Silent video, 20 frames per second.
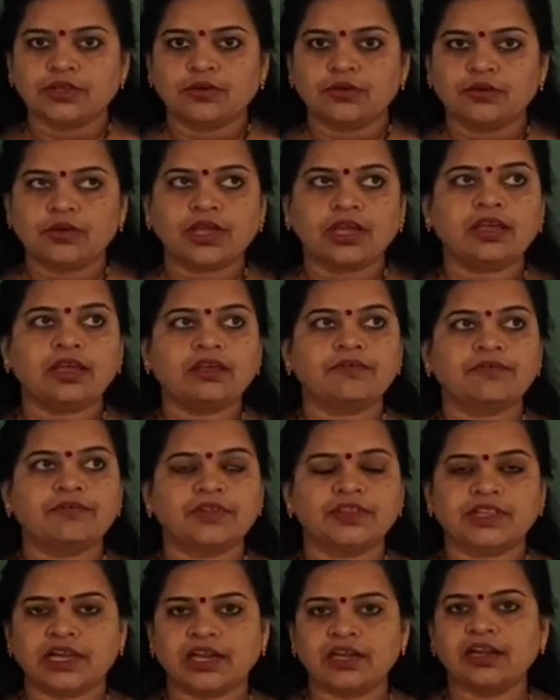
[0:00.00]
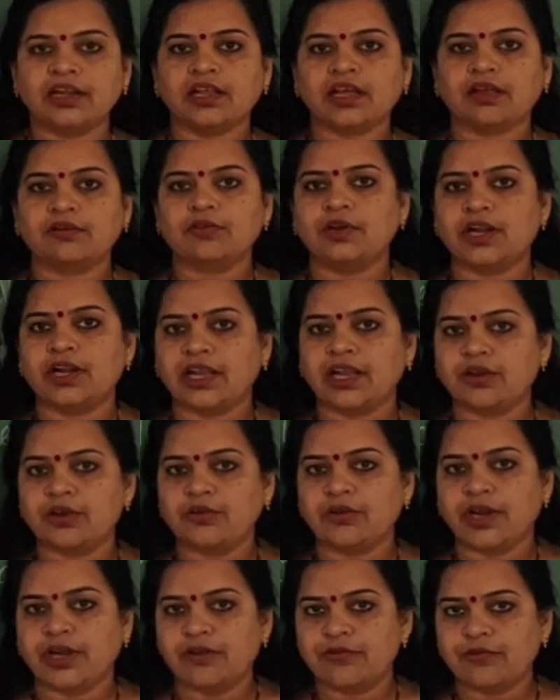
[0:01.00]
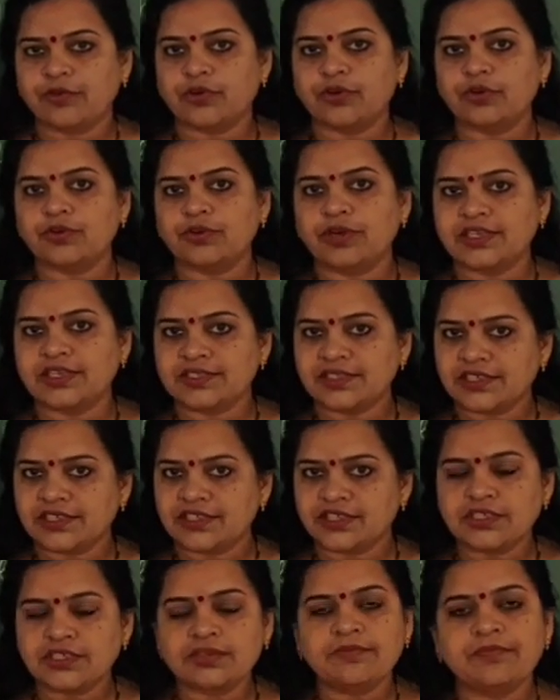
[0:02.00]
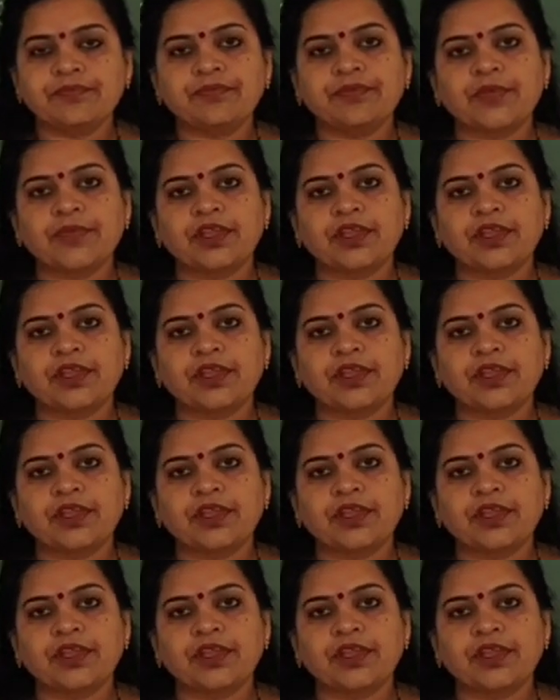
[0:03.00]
Okay, with that I would like to end for today's session.